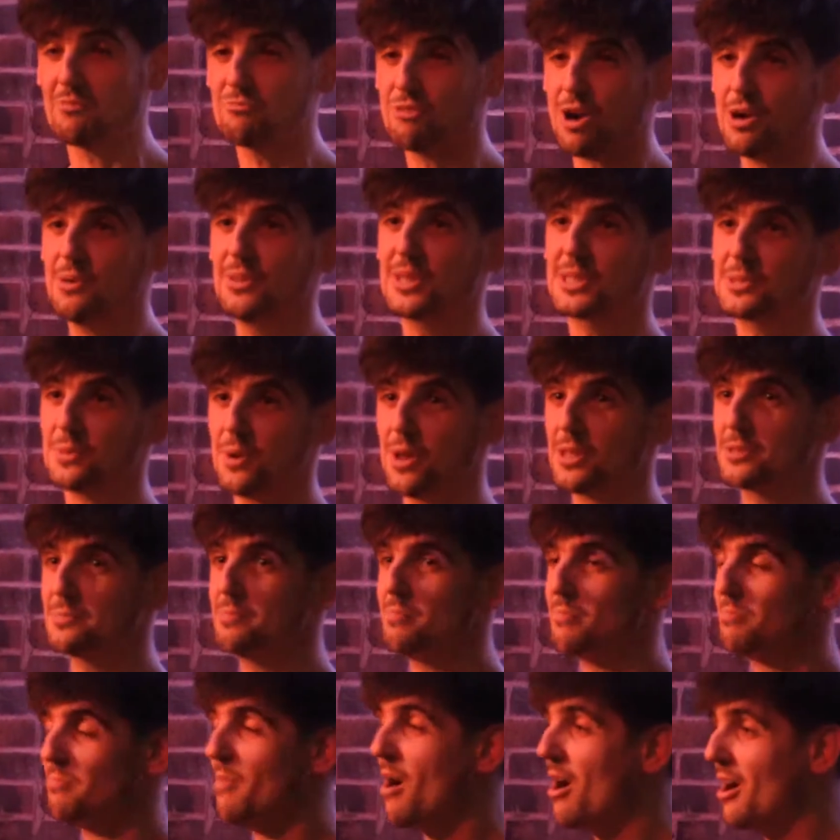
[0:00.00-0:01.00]
wrote this when I was
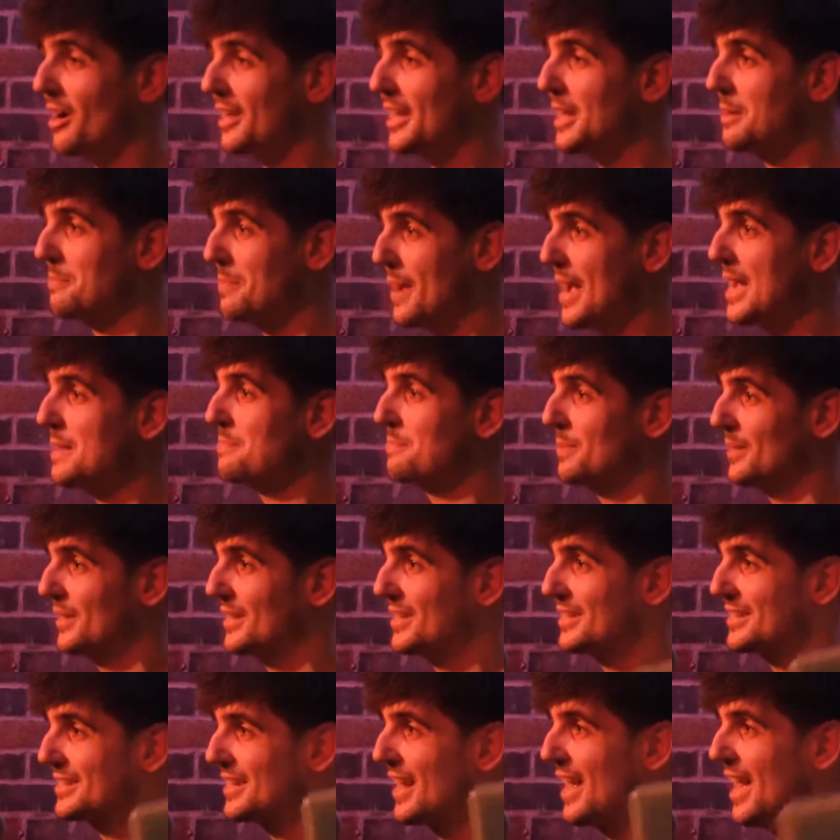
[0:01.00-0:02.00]
marking
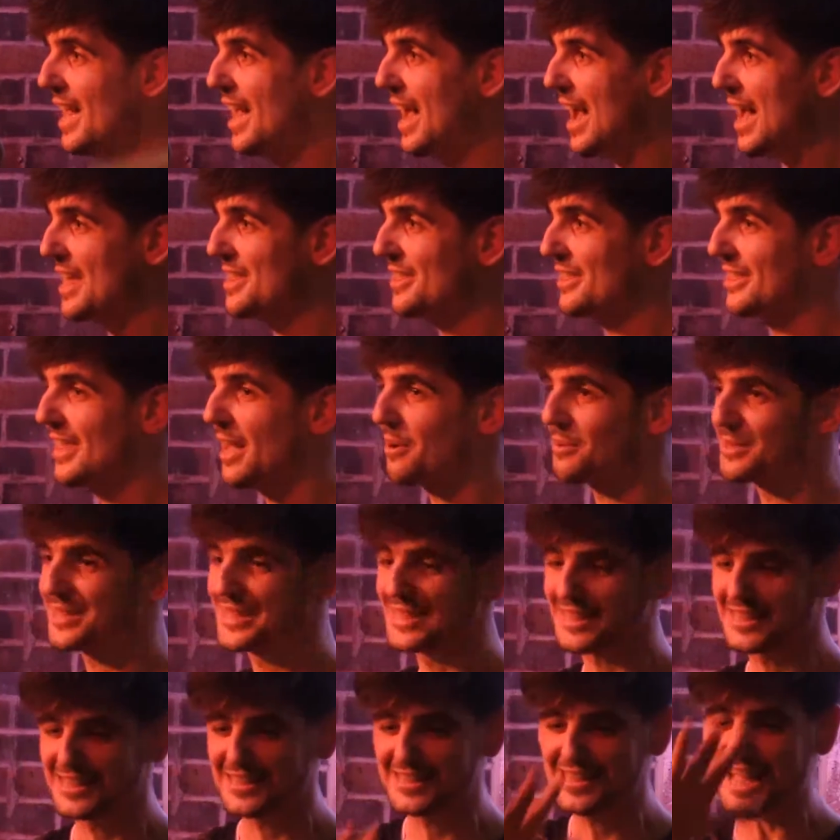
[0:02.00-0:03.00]
papers, and there was
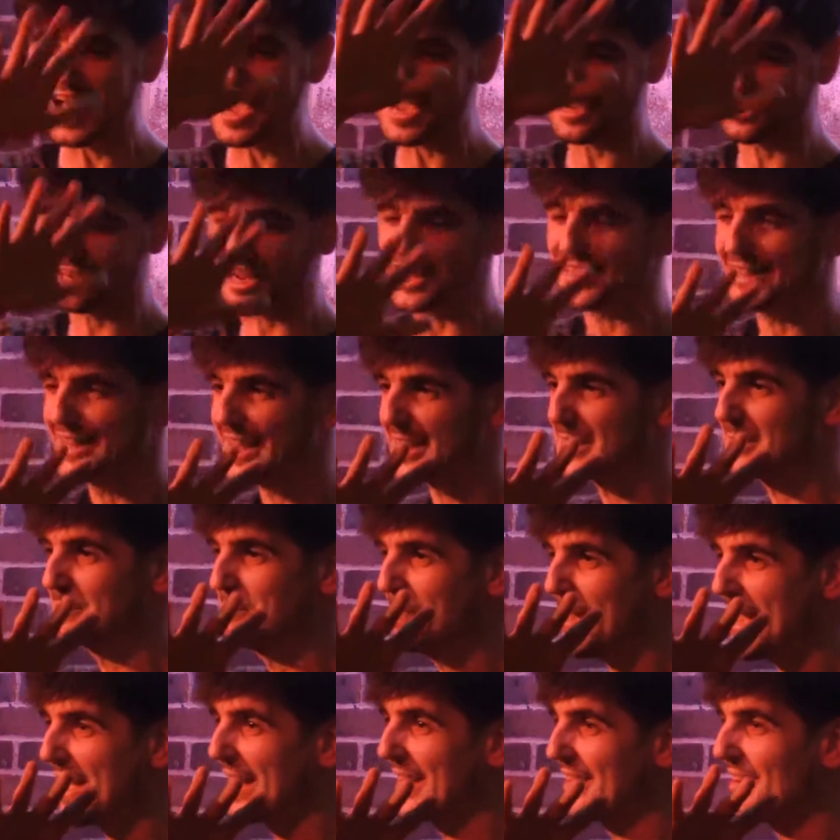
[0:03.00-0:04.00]
a stack like this
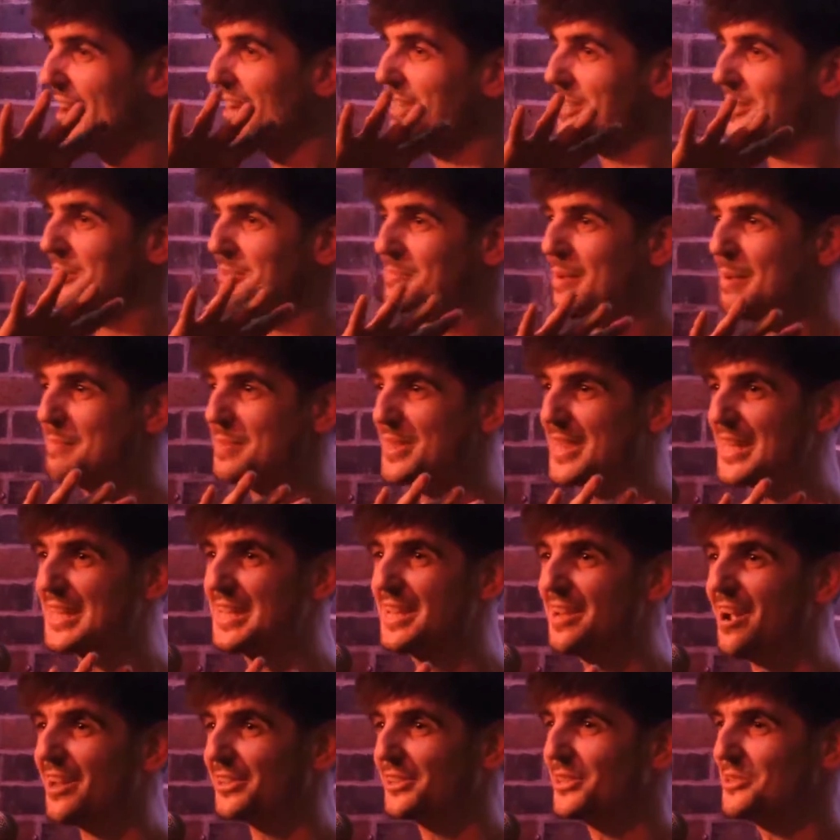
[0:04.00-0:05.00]
big, and I just remember
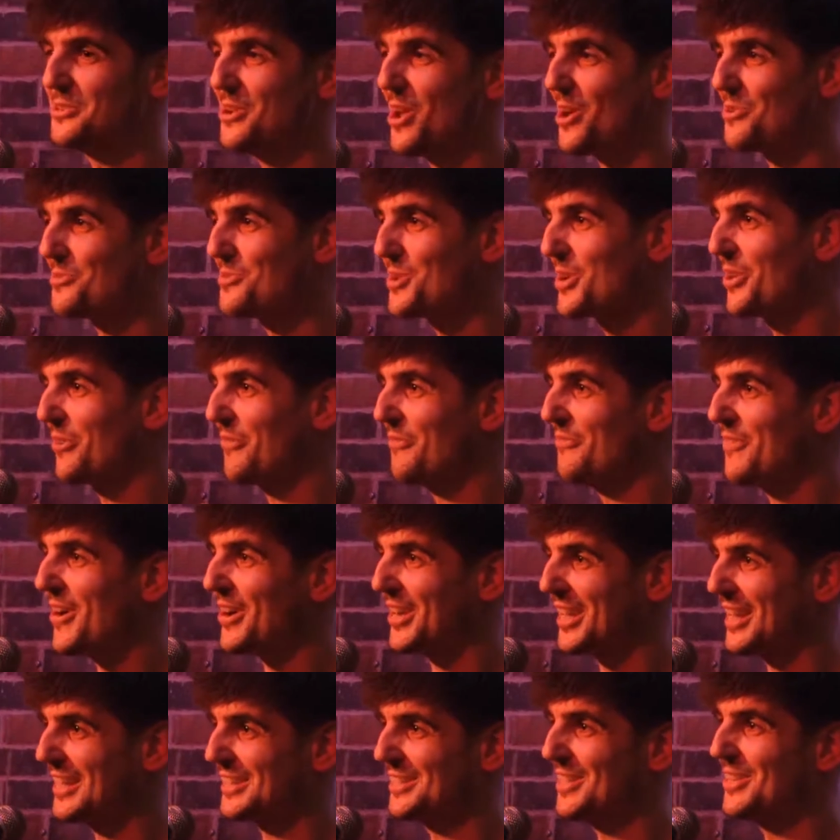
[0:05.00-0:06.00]
thinking, I do not want to
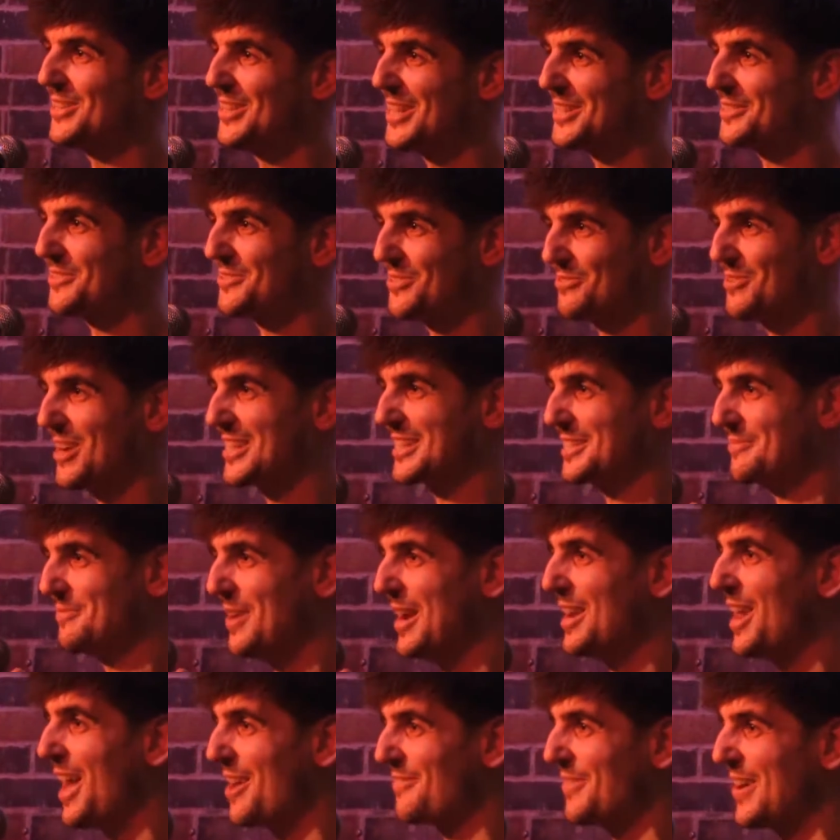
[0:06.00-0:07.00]
fucking do this for the rest of
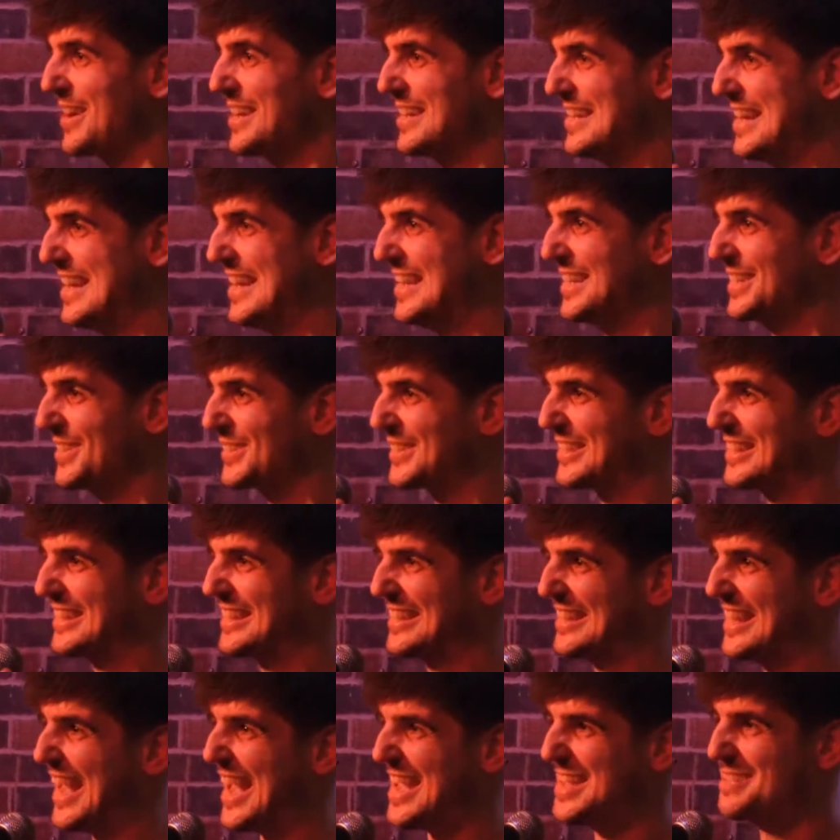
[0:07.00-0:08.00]
my life, I need to
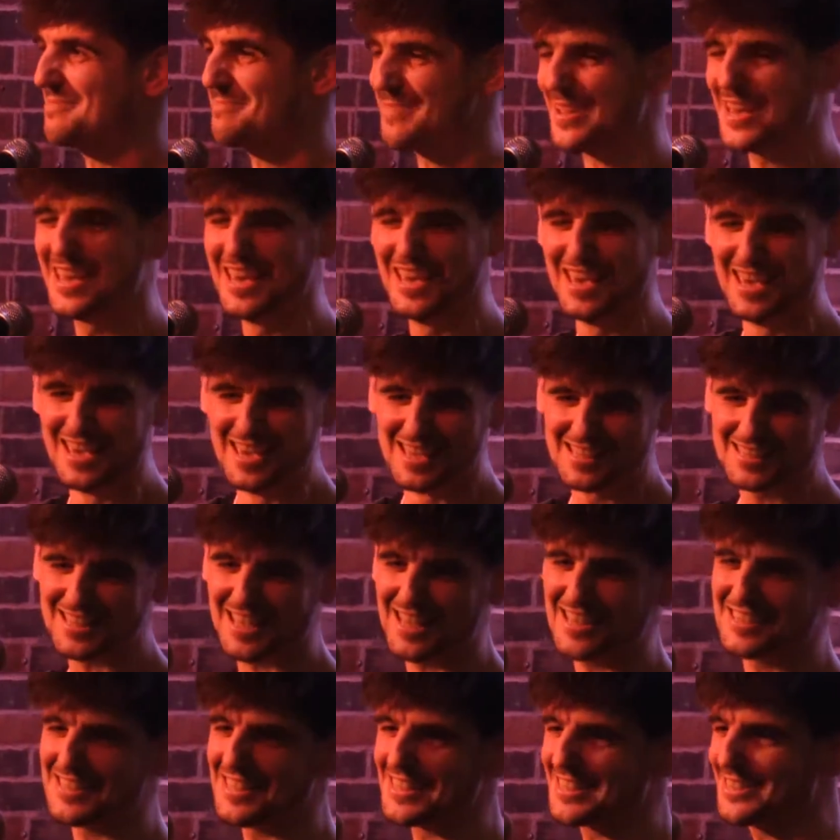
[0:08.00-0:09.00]
escape. So
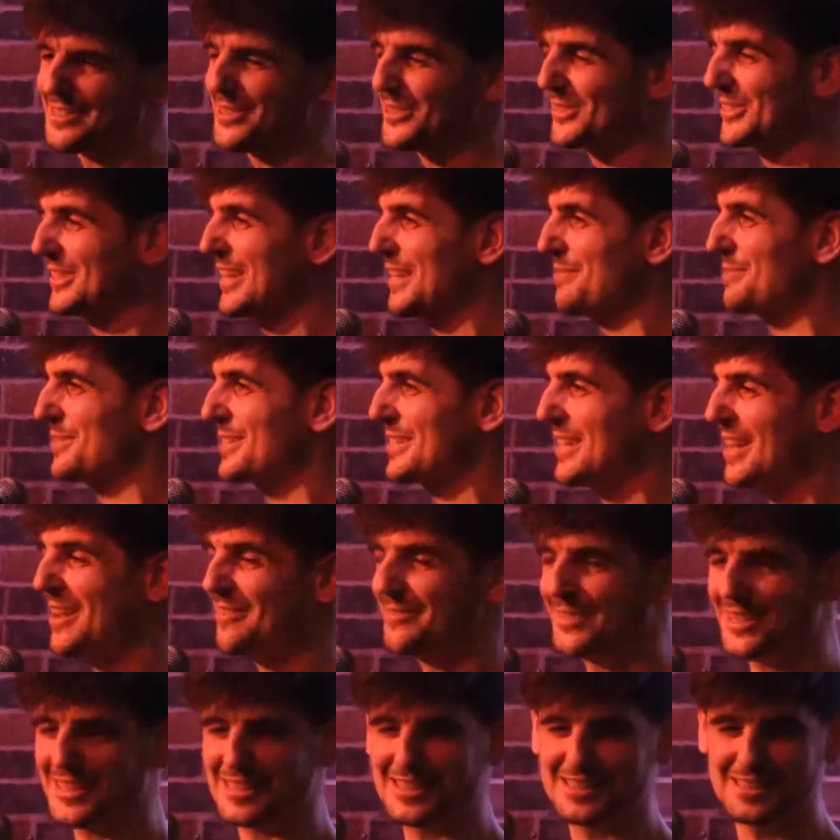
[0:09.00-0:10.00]
this is called Lip
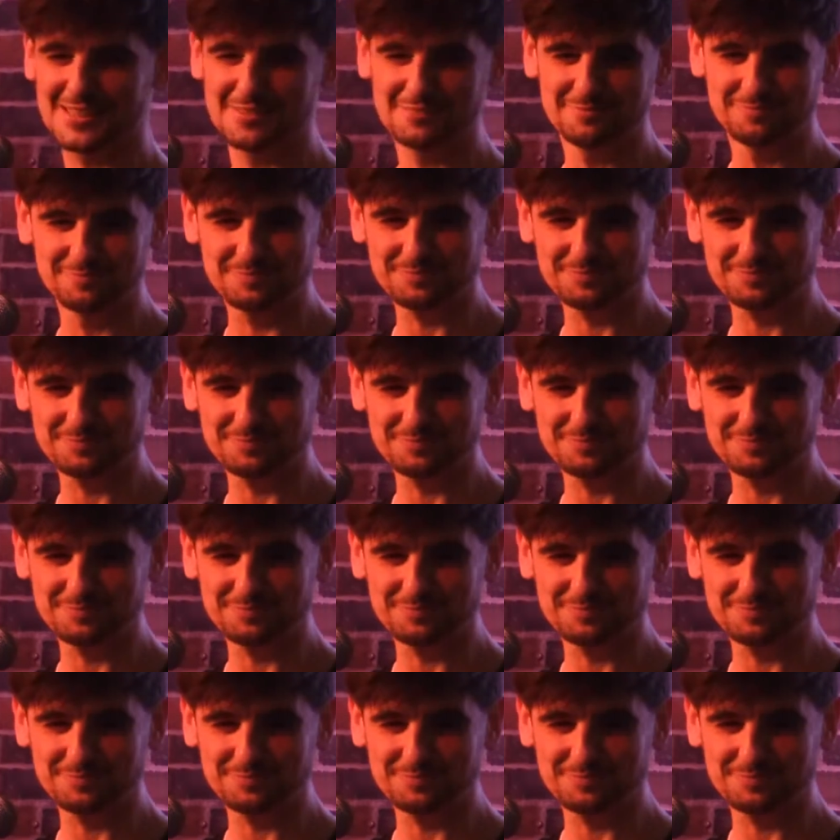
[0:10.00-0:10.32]
Service.